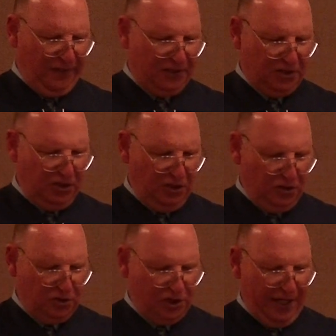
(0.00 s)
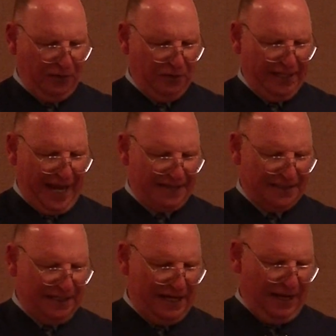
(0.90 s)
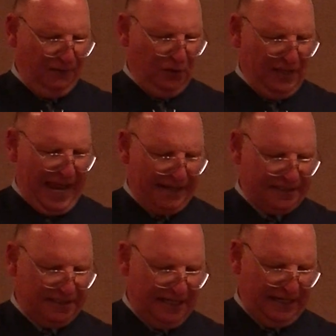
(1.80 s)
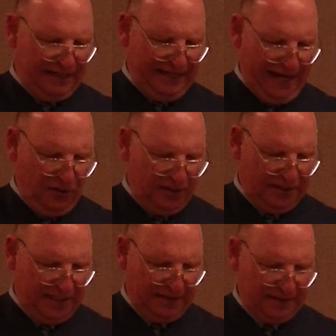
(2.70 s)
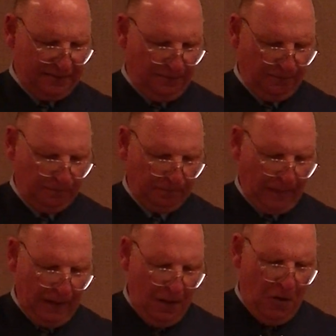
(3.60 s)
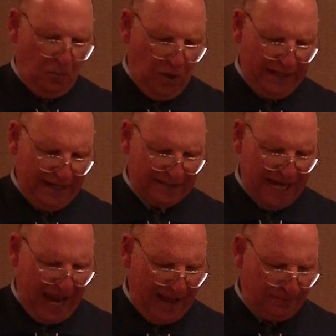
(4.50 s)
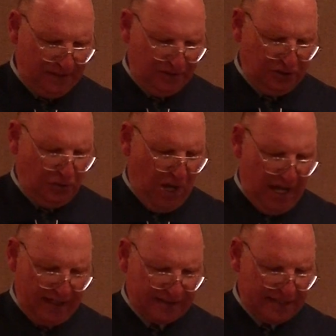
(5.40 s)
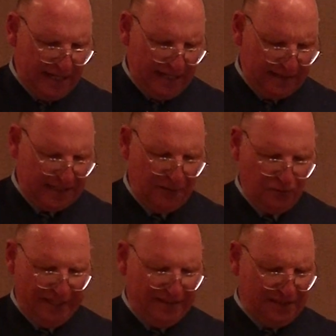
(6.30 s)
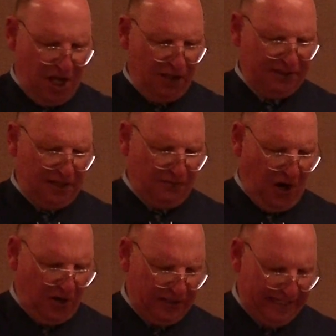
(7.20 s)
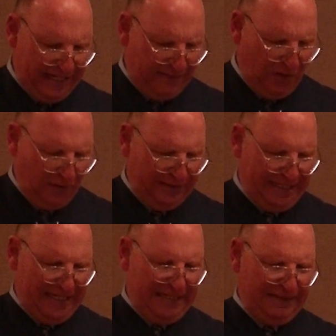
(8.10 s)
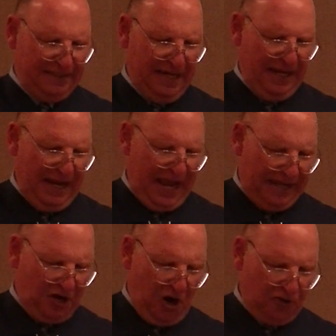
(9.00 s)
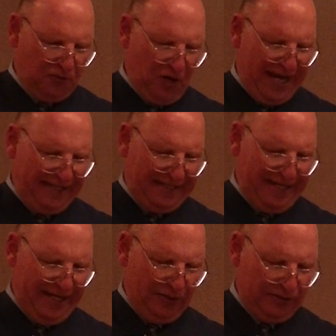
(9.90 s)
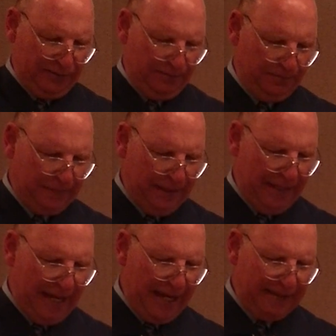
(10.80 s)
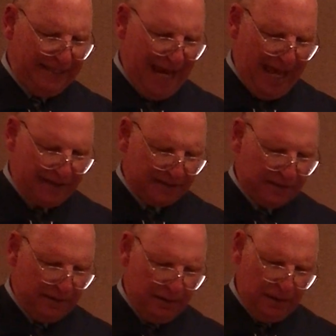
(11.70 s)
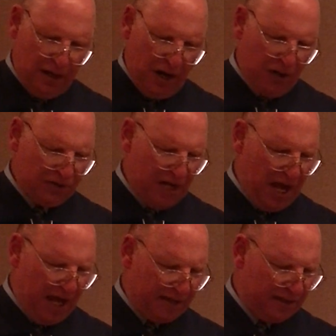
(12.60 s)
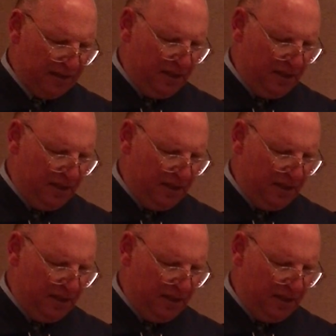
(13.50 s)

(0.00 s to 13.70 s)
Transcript: it to your children as an everlasting inheritance. What has happened to us is a result of our evil deeds and our great guilt. And yet, our God,